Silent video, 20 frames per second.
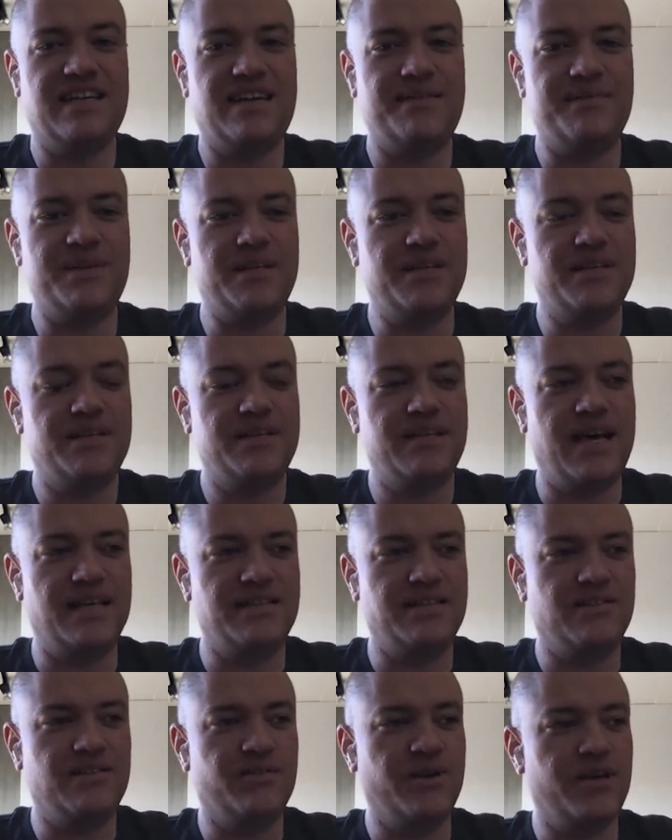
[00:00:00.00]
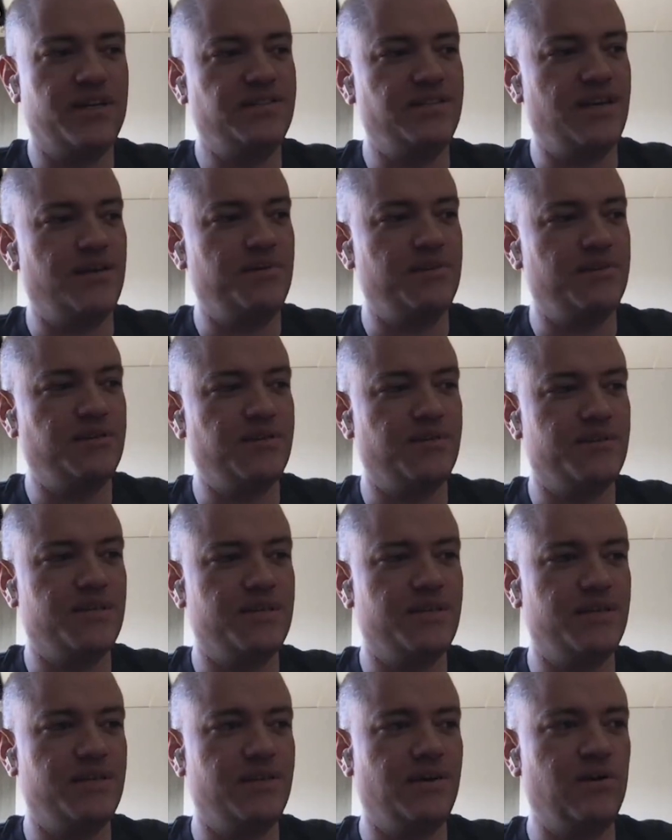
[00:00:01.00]
I mean, that's a great example of something
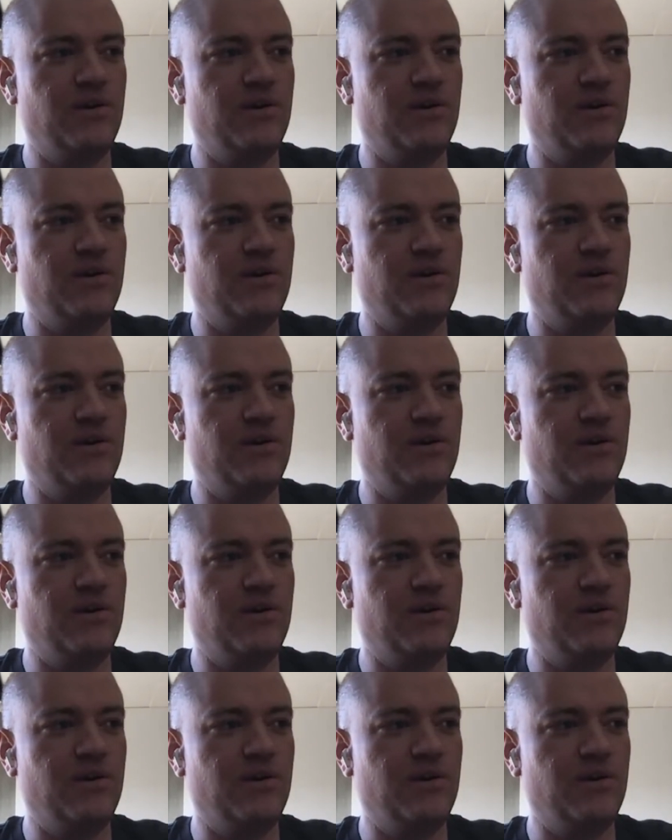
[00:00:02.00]
that